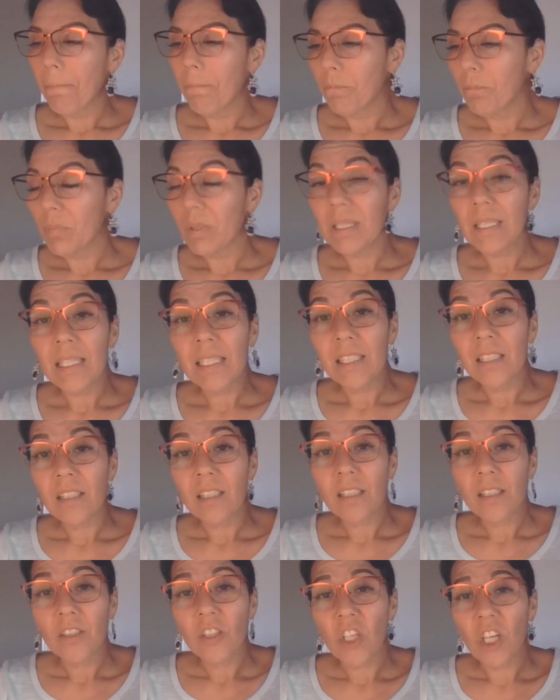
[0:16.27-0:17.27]

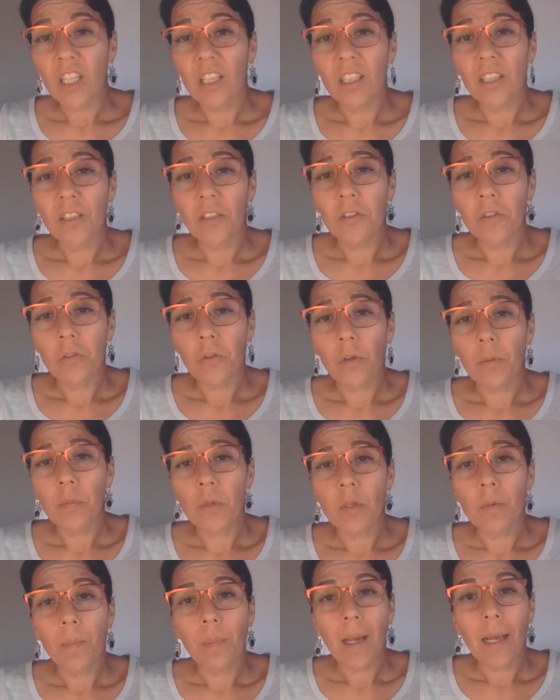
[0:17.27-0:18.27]
please check the
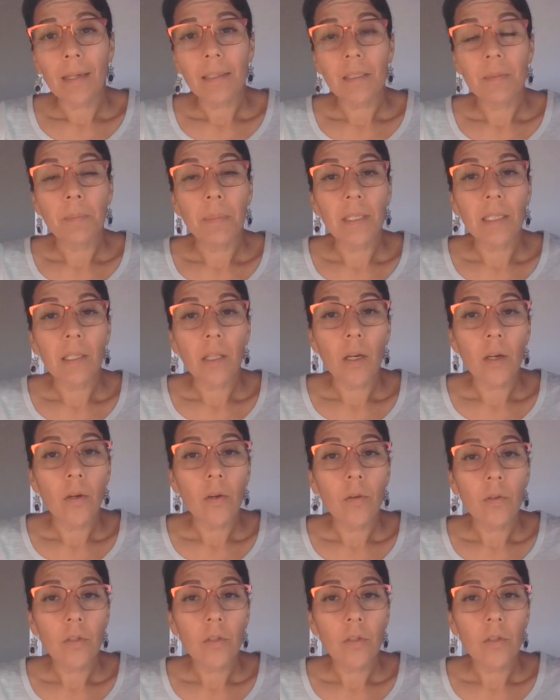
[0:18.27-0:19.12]
description box below